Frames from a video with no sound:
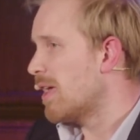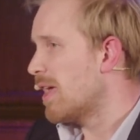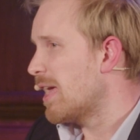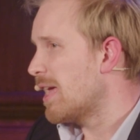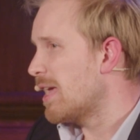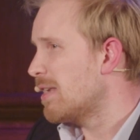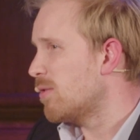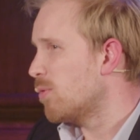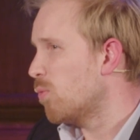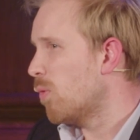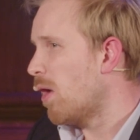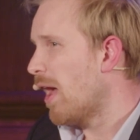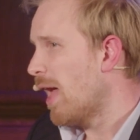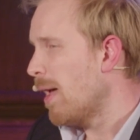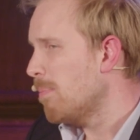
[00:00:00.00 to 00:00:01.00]
And
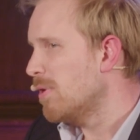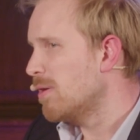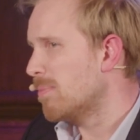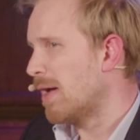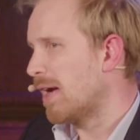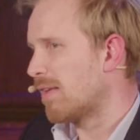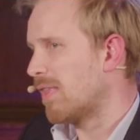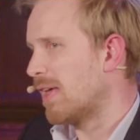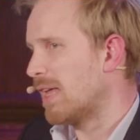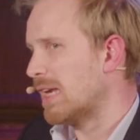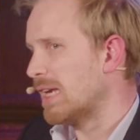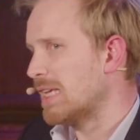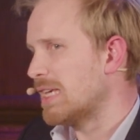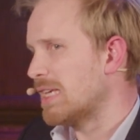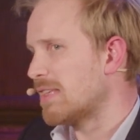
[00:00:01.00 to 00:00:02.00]
what happened back
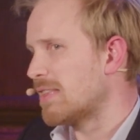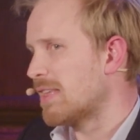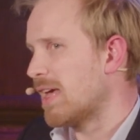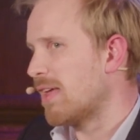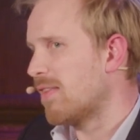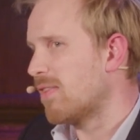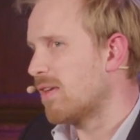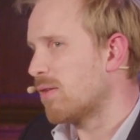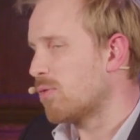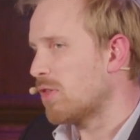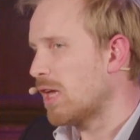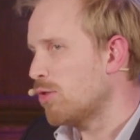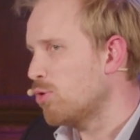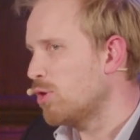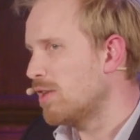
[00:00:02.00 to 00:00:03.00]
then is that there was
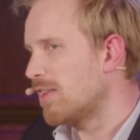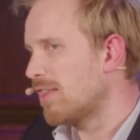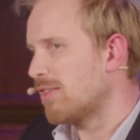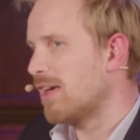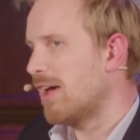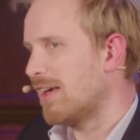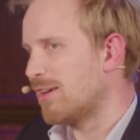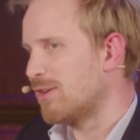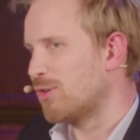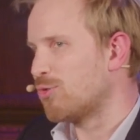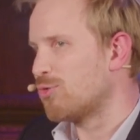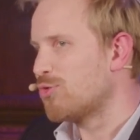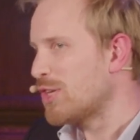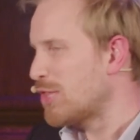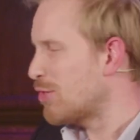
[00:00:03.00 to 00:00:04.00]
actually this guy called
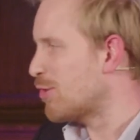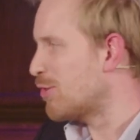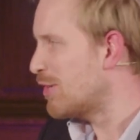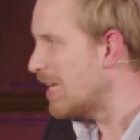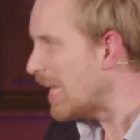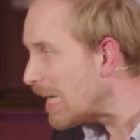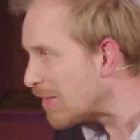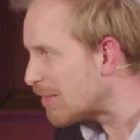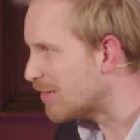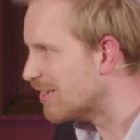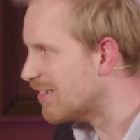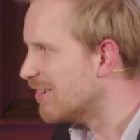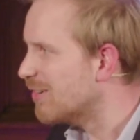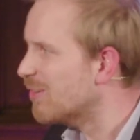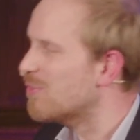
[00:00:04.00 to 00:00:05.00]
Richard
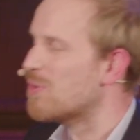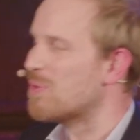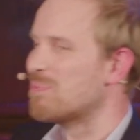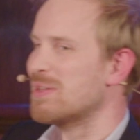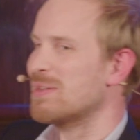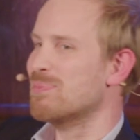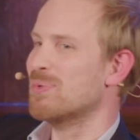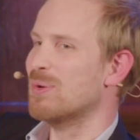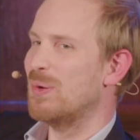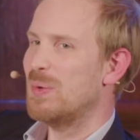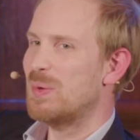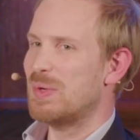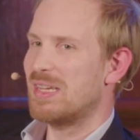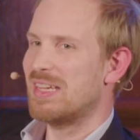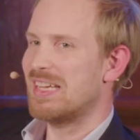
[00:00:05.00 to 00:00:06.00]
Nixon, of all people,
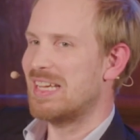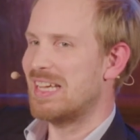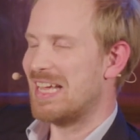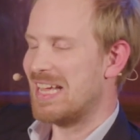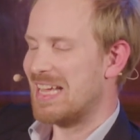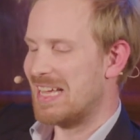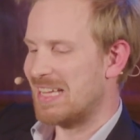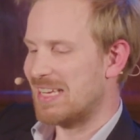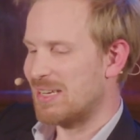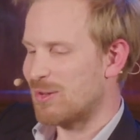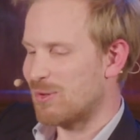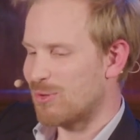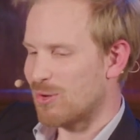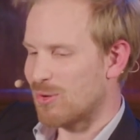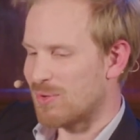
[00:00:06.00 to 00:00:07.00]
the
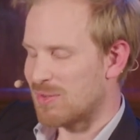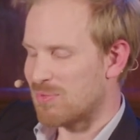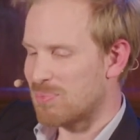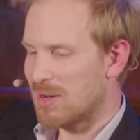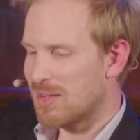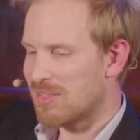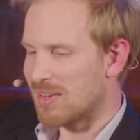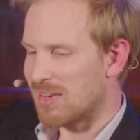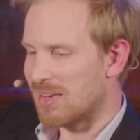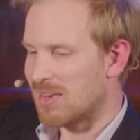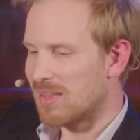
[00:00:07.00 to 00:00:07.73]
conservative president.